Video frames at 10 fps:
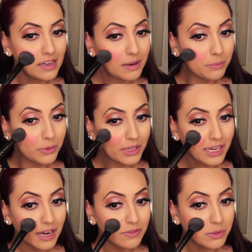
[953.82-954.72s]
I'm really
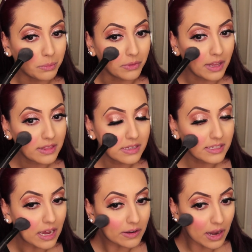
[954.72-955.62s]
gonna have to blend
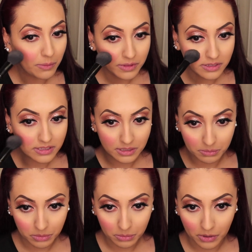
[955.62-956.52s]
this out now with this
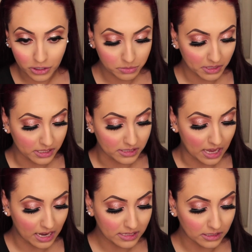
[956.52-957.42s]
stipple brush because
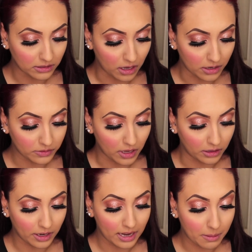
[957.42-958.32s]
that is a lot of
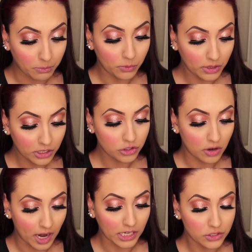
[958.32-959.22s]
color, and I'm really
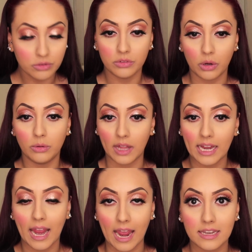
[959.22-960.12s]
trying to go
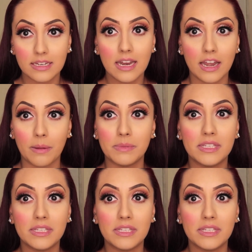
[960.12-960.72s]
light-handed and I'm